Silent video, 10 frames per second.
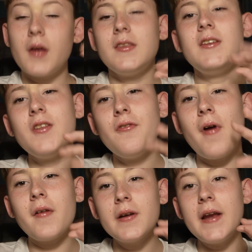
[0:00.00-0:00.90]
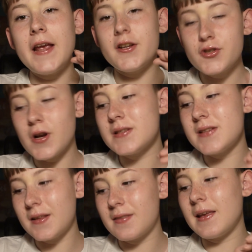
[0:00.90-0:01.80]
I think the very
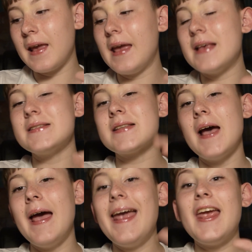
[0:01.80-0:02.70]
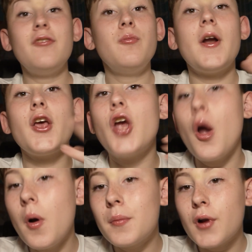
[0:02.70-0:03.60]
interesting thing is, even when I
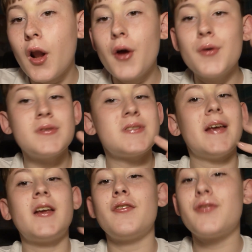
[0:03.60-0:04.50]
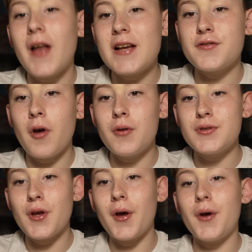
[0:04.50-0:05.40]
go up close, take a flash
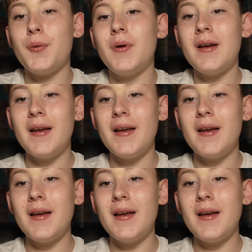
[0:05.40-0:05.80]
photo,